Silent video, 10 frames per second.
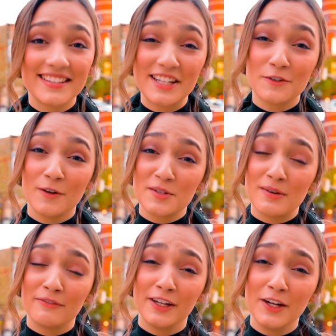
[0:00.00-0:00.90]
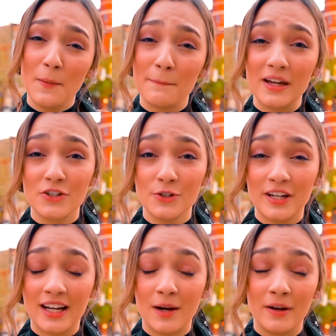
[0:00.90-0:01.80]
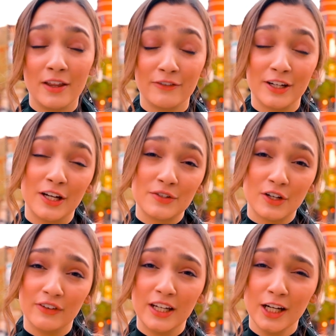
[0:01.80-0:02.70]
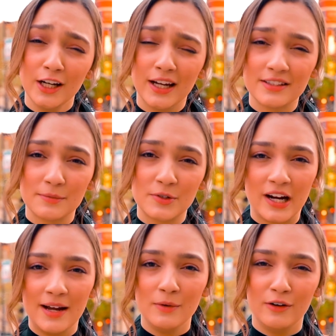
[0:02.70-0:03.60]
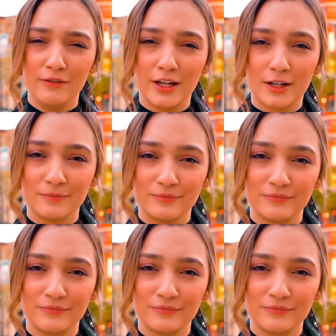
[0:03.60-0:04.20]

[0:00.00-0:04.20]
thanks for watching my video. Make sure you check out my other videos over here and subscribe over there.